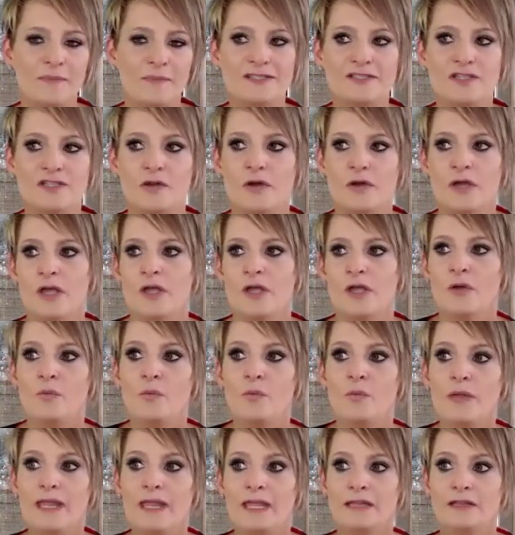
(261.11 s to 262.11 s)
And so
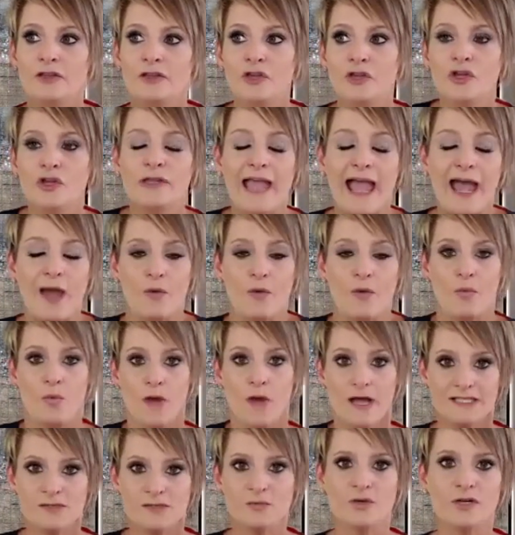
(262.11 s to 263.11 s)
we can look at
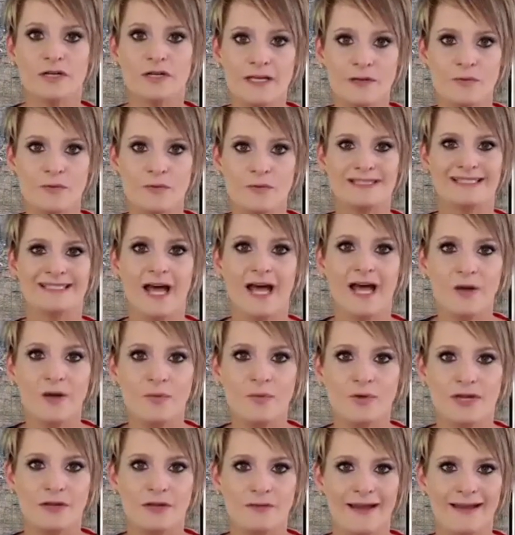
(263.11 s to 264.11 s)
what's working, what's not
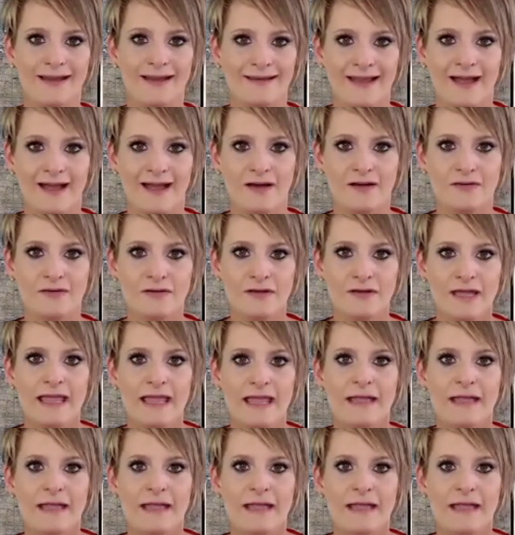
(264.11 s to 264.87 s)
working right now.